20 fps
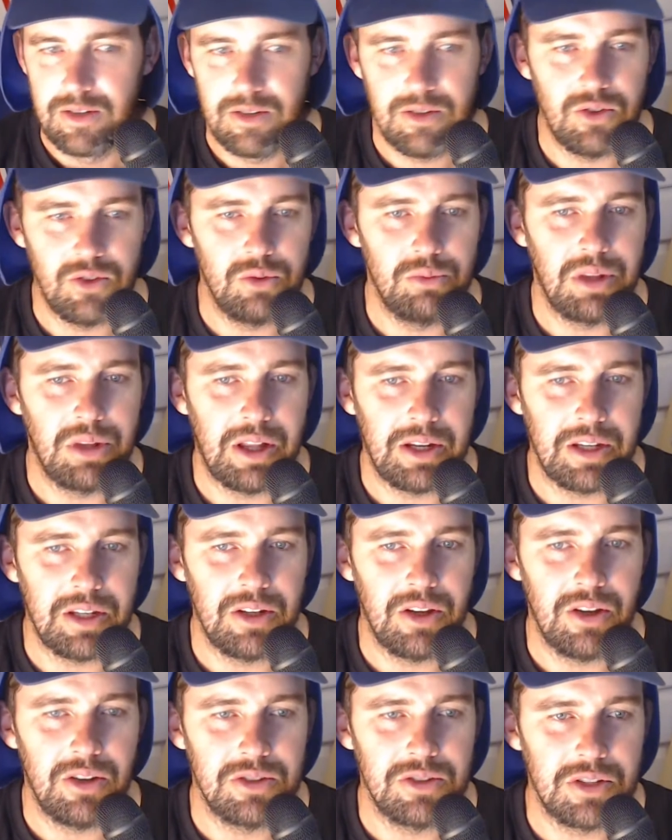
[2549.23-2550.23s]
Who bloody
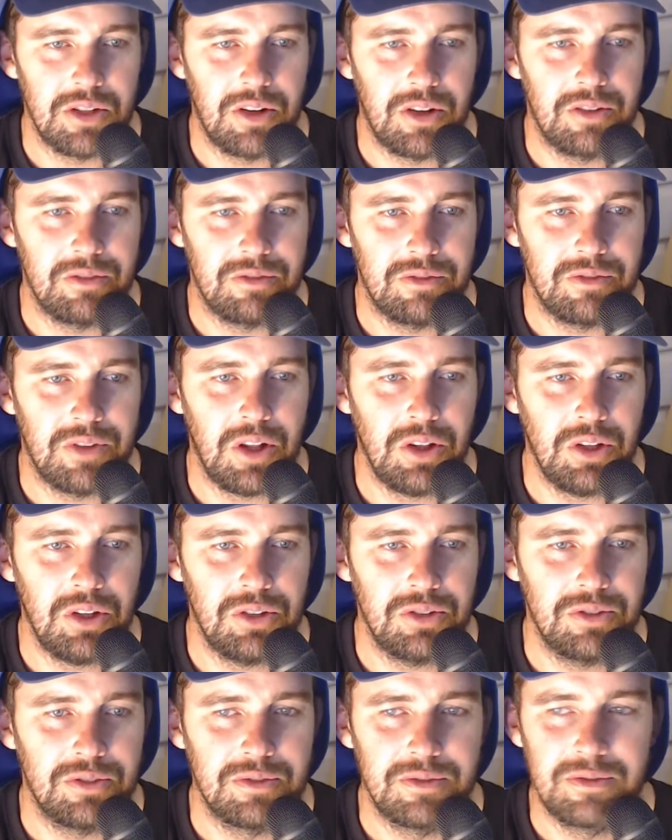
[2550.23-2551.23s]
knows? I don't
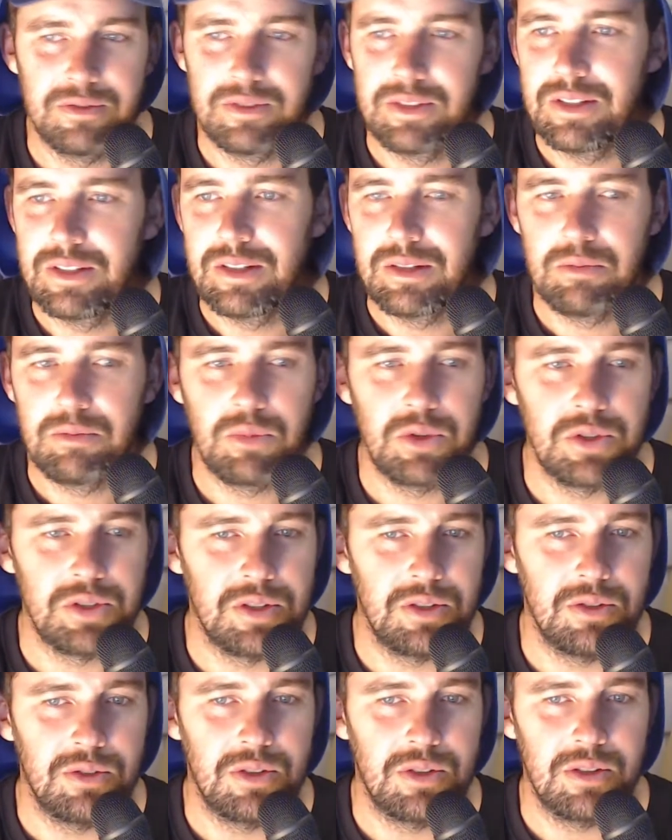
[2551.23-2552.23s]
follow
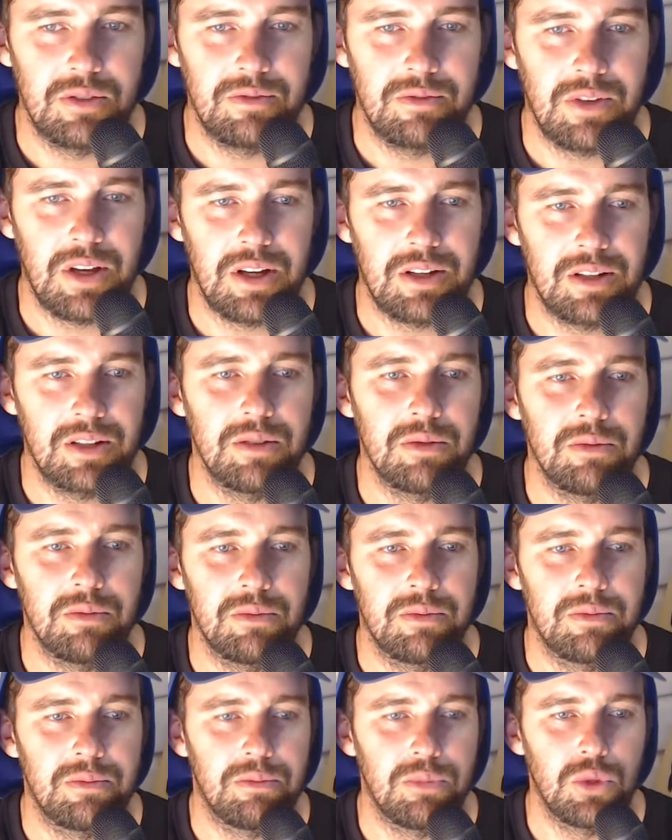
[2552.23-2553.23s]
Brazilian fucking
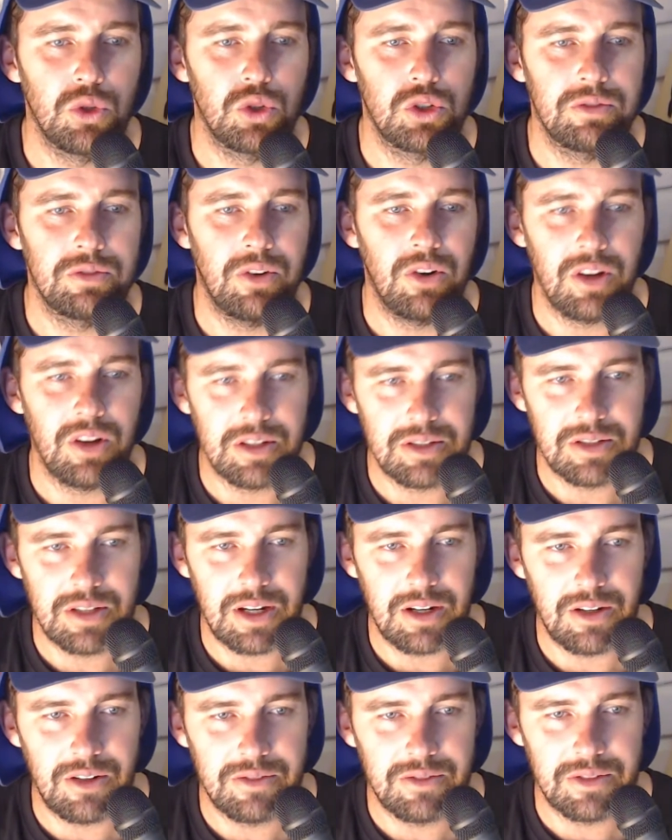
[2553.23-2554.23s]
bushfires
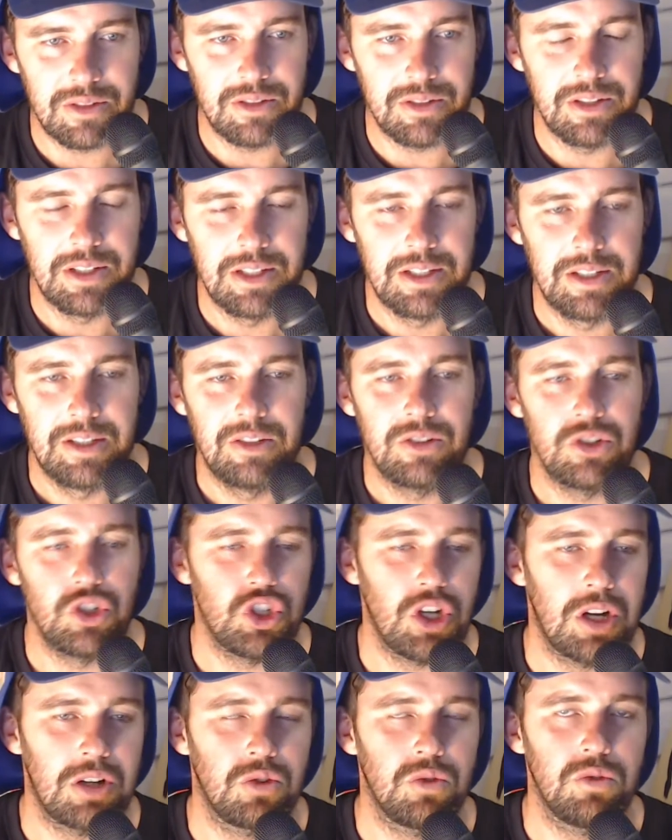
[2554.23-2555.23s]
that often.
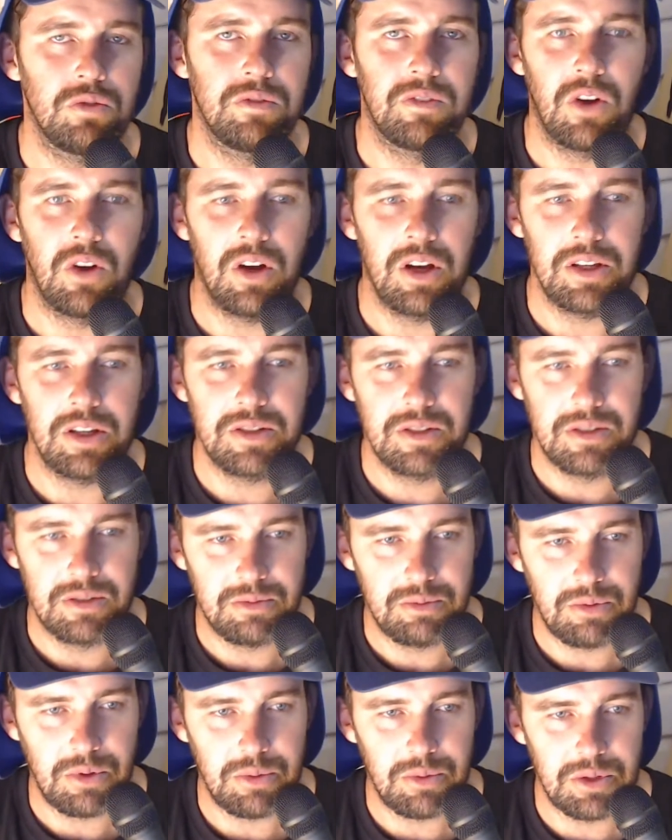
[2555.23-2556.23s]
Jungle fires,
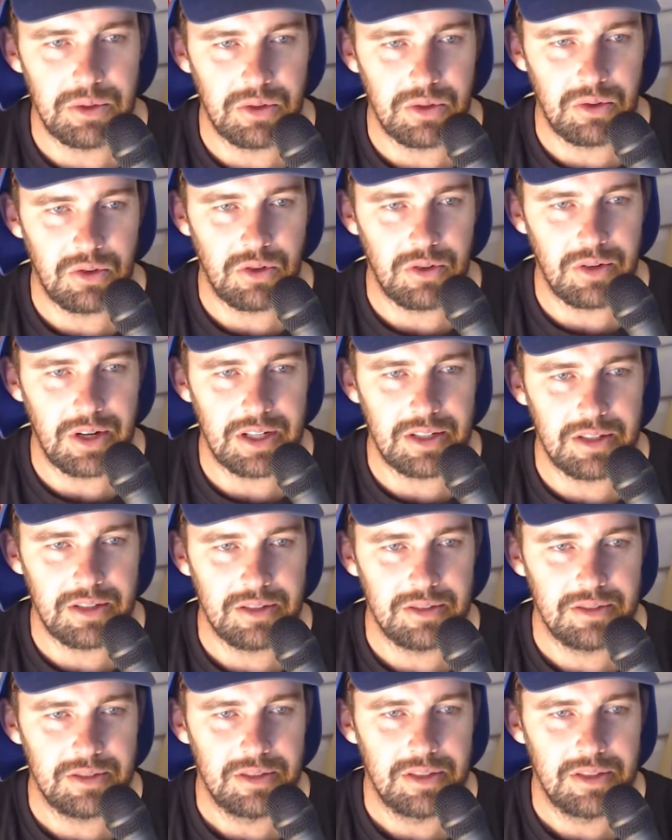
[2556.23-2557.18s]
probably the correct.